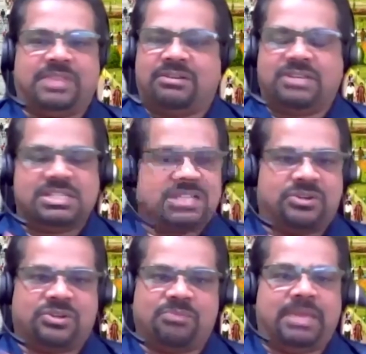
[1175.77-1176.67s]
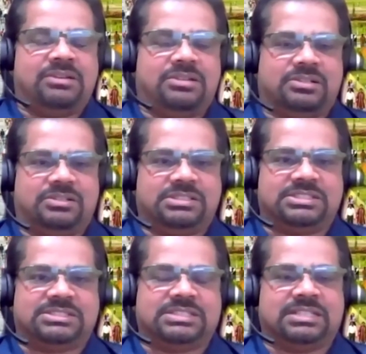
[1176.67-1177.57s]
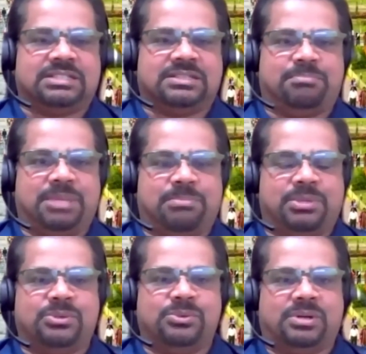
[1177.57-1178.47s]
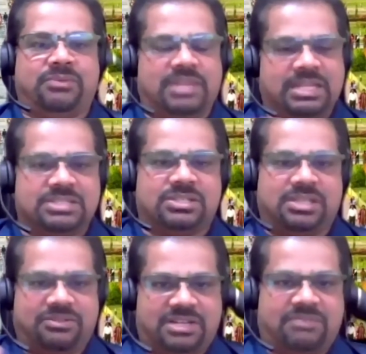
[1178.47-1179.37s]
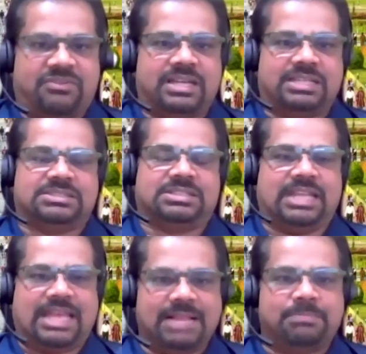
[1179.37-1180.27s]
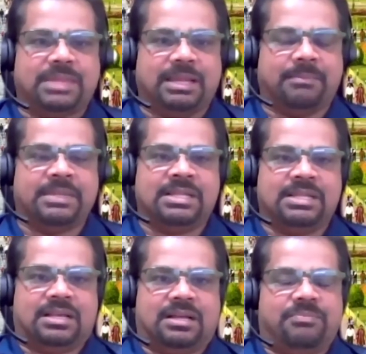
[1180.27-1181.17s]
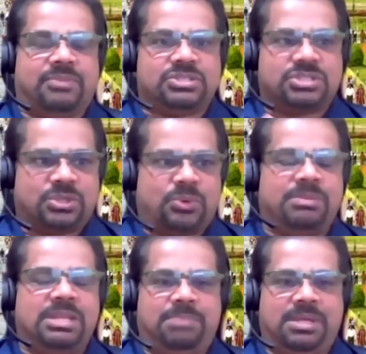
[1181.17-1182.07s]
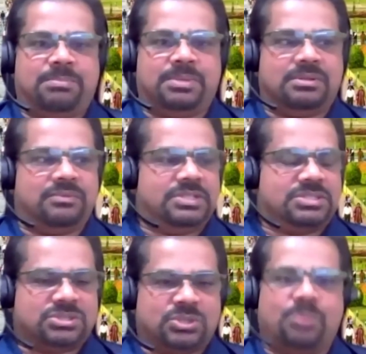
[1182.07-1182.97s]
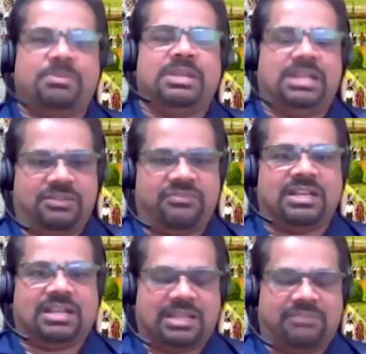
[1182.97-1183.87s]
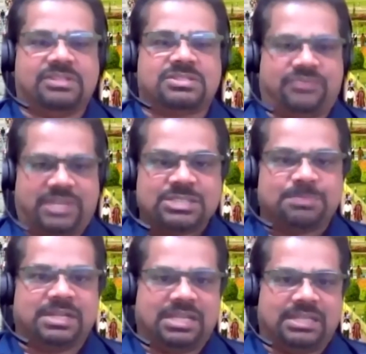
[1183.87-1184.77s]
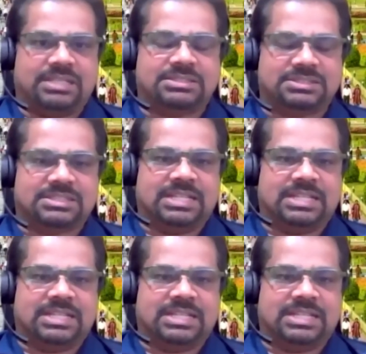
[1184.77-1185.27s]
Then reaching out to mentors, people who are willing to give advice and help them. There's so many people with so many different levels of expertise